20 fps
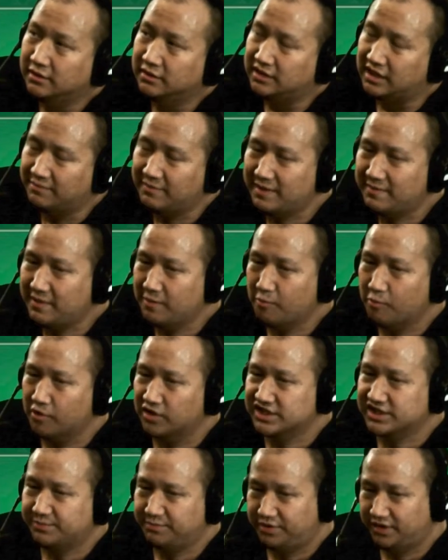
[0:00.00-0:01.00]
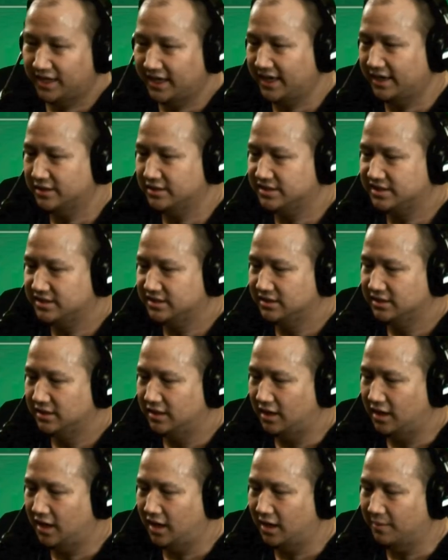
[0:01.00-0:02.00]
they may be worse players,
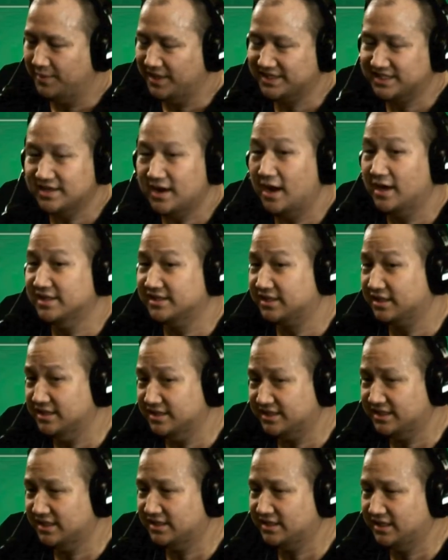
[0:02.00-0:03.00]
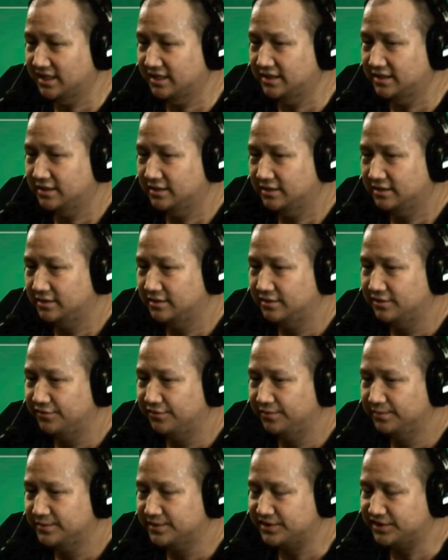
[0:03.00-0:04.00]
it's not as consistent.
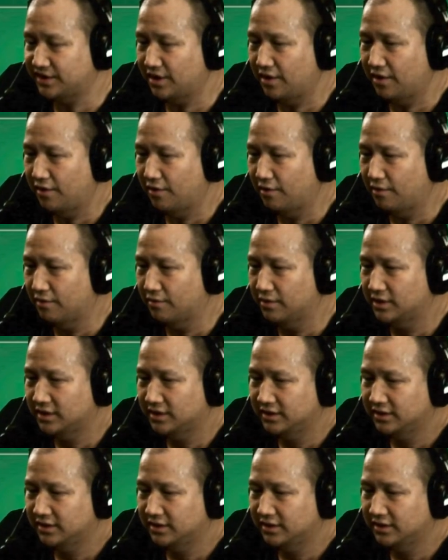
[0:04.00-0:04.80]
So